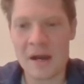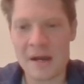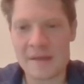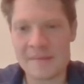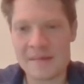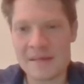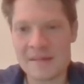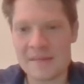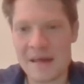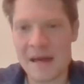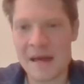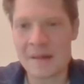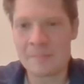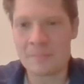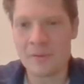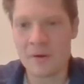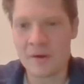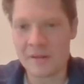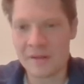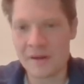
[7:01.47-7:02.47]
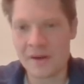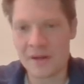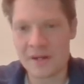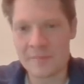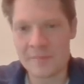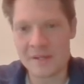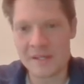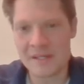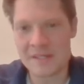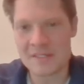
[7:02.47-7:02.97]
I think that part of the
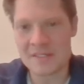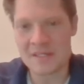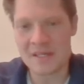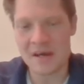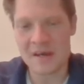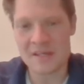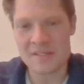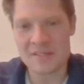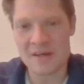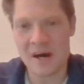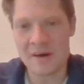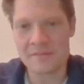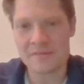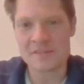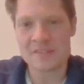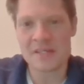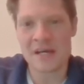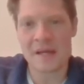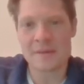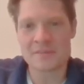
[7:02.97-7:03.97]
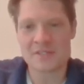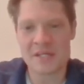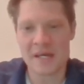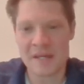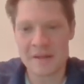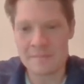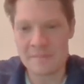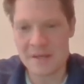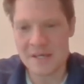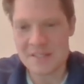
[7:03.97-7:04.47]
argument is oftentimes kind
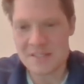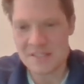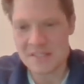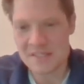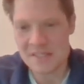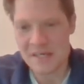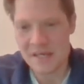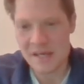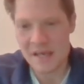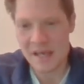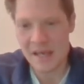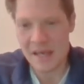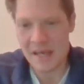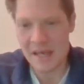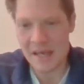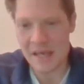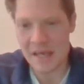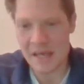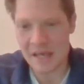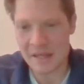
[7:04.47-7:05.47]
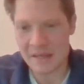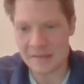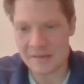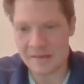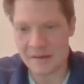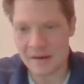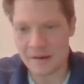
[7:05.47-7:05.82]
of missed. And